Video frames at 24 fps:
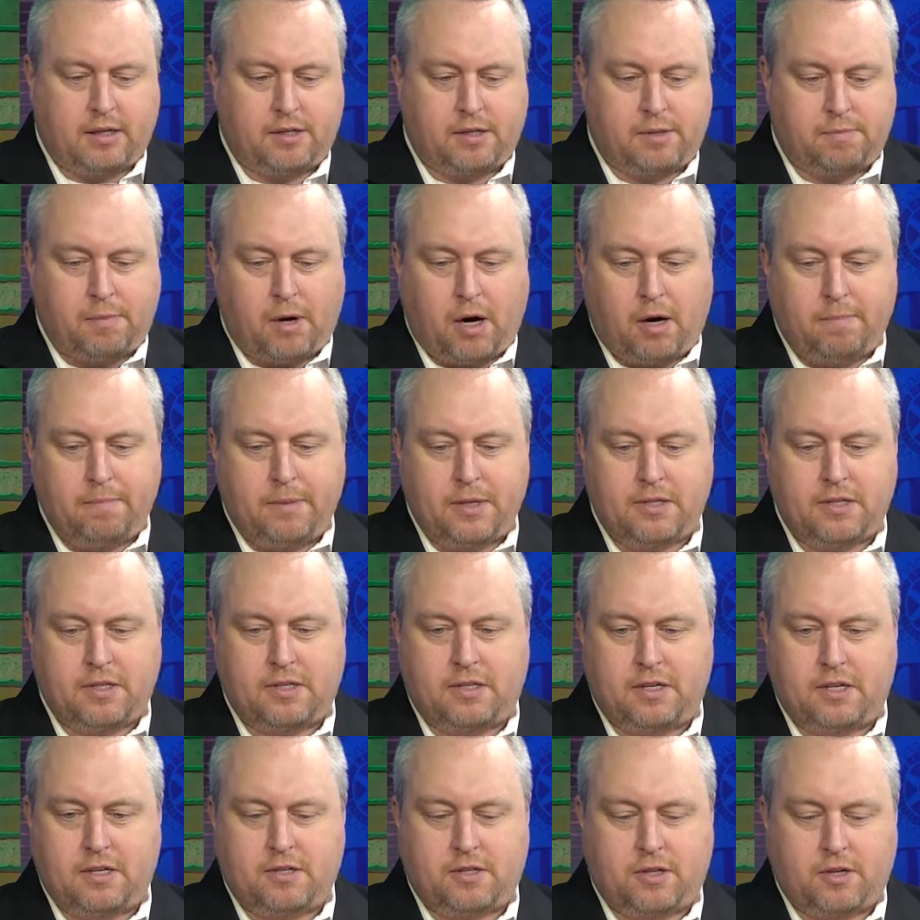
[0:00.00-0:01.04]
small
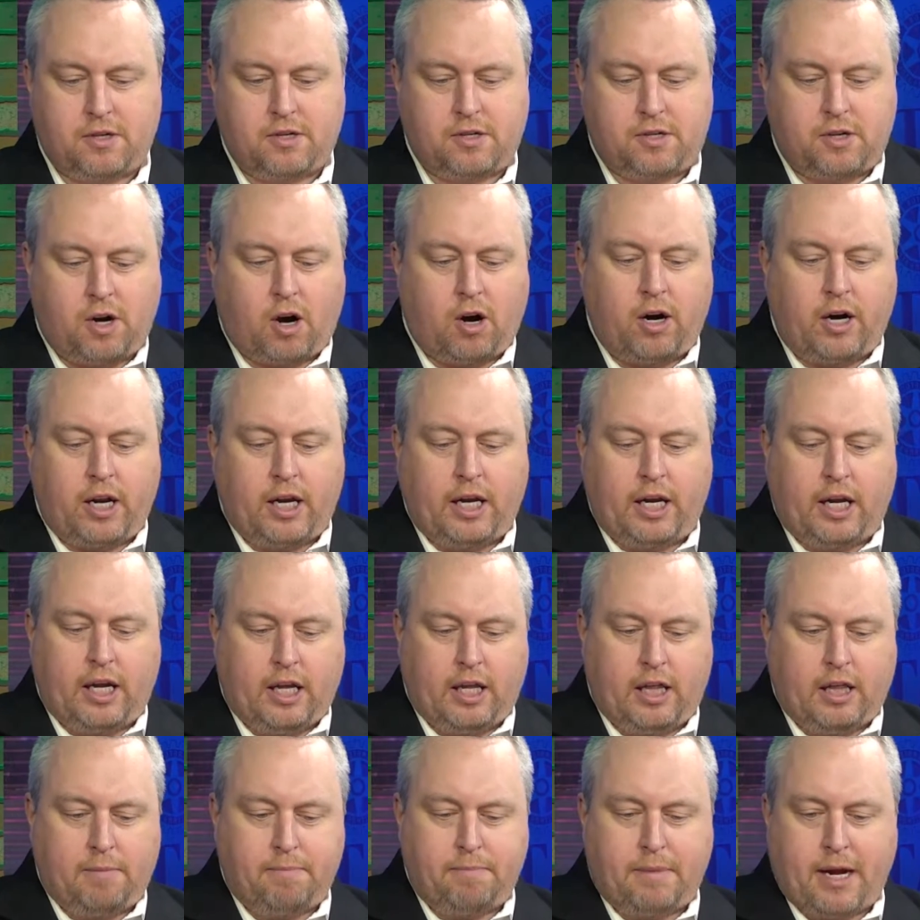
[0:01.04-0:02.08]
businesses are starting
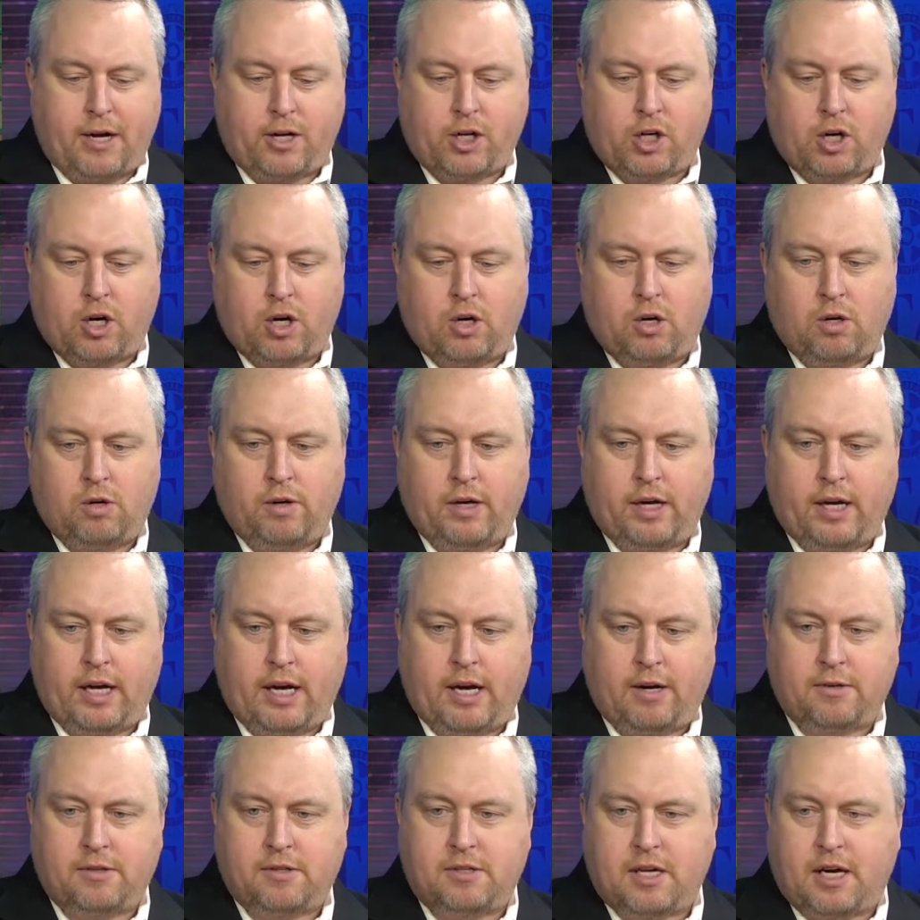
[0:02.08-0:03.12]
in the metro and
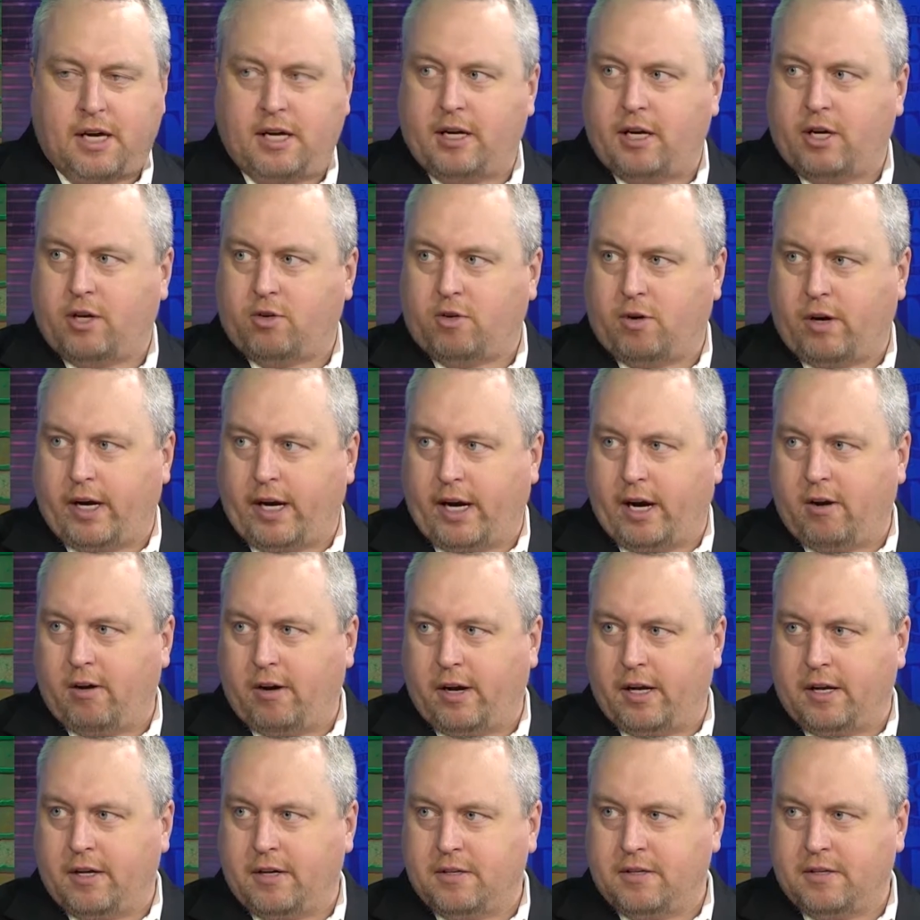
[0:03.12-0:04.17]
outside Detroit
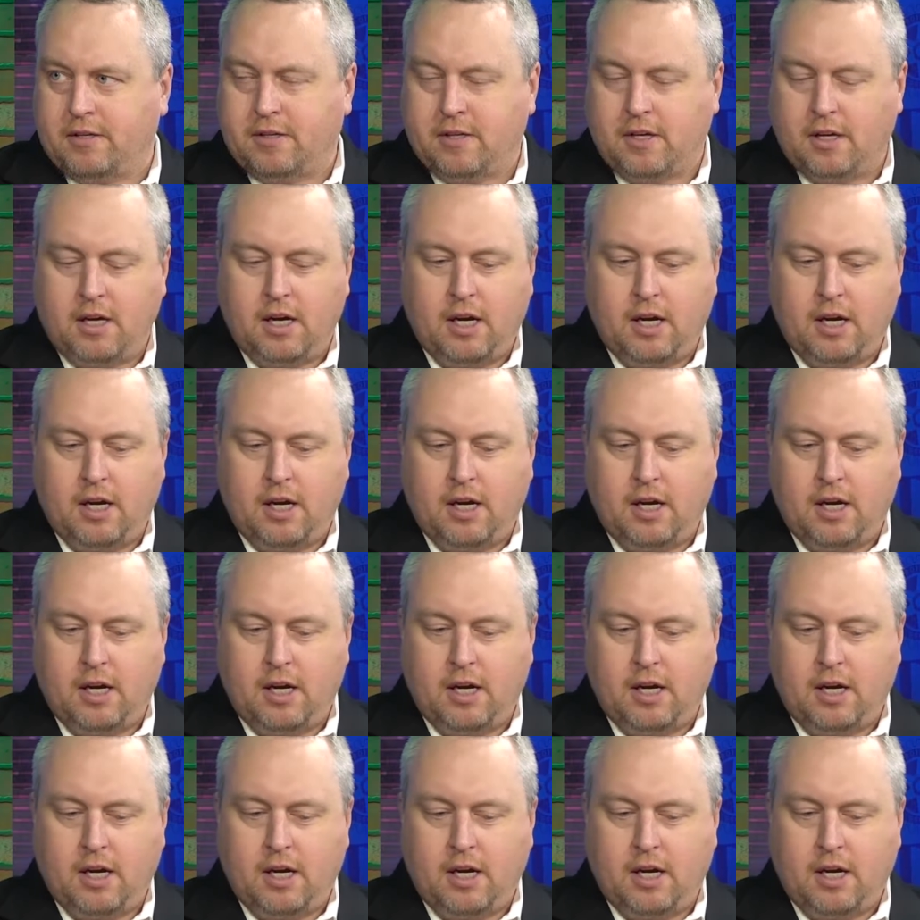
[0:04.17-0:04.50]
areas